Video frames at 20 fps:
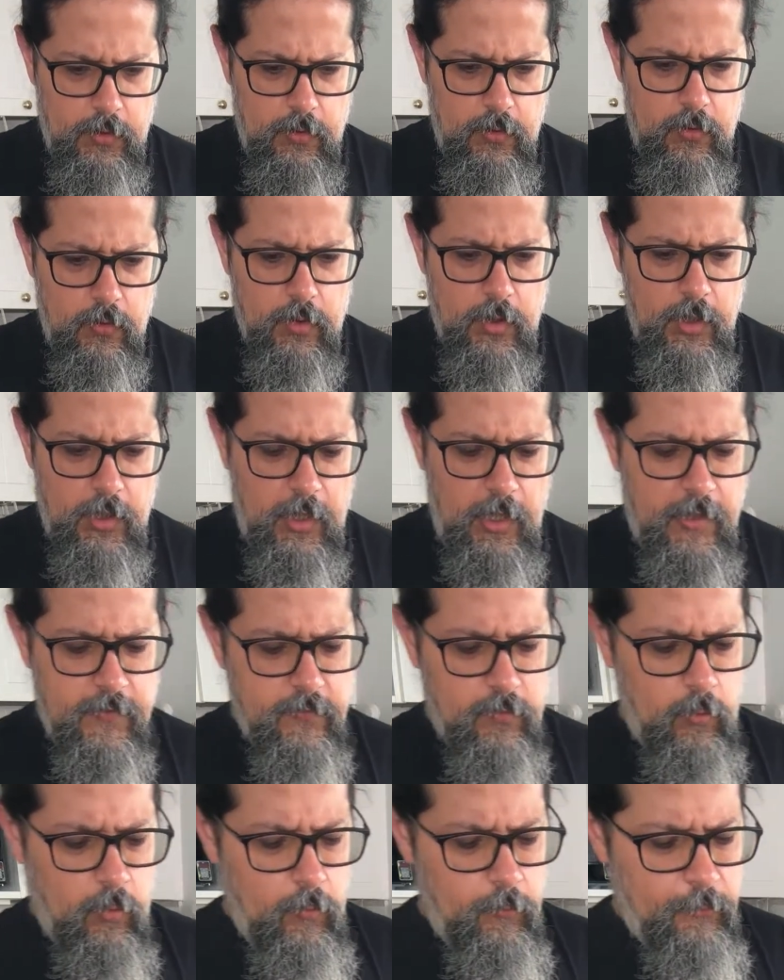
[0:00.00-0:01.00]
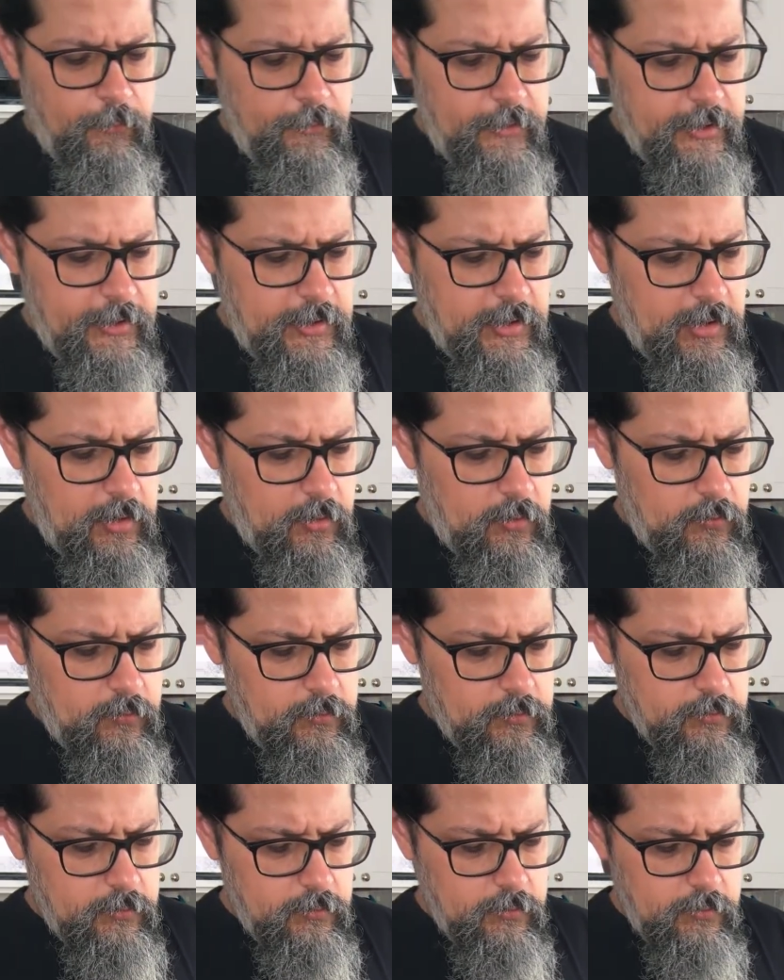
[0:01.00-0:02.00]
Okay guys, hopefully
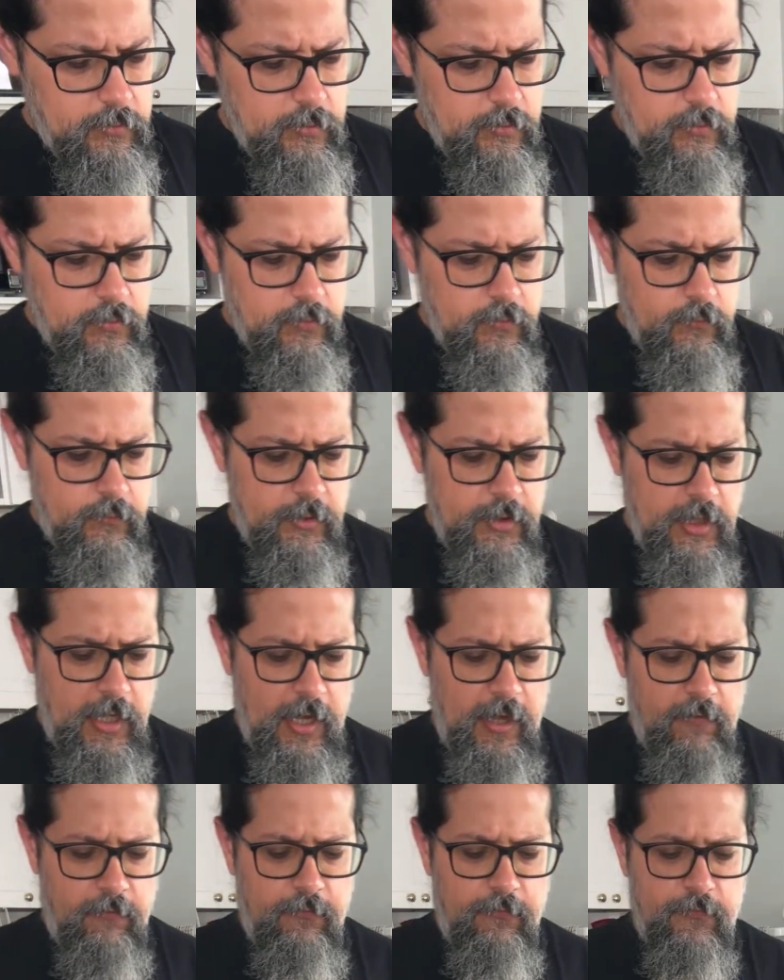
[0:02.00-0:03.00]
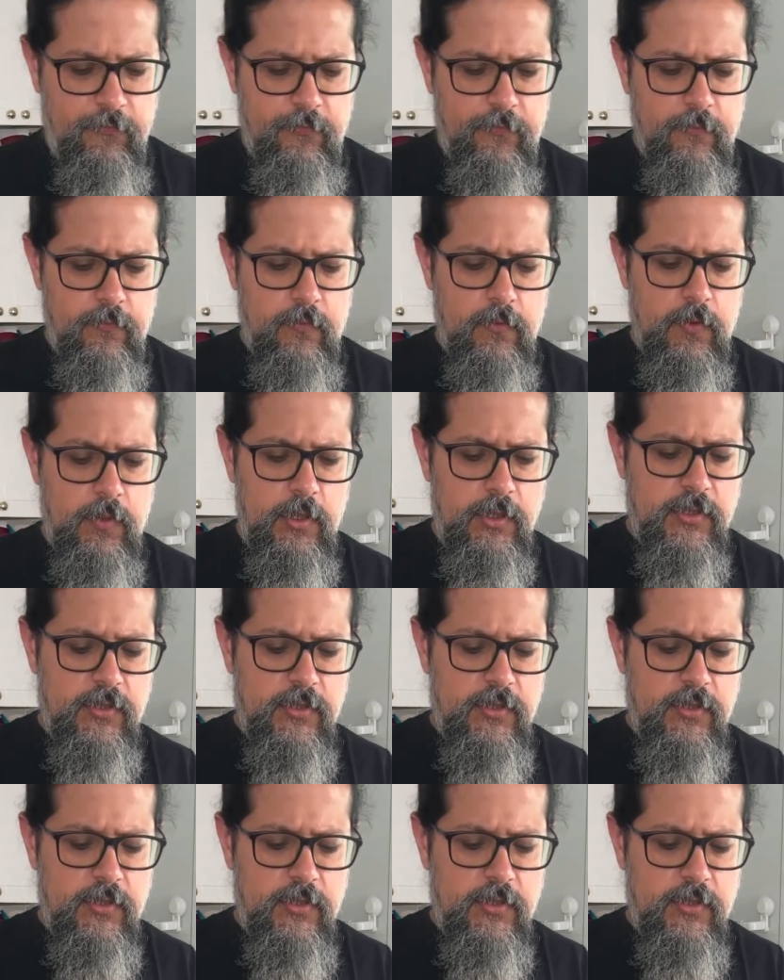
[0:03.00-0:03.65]
now we have a...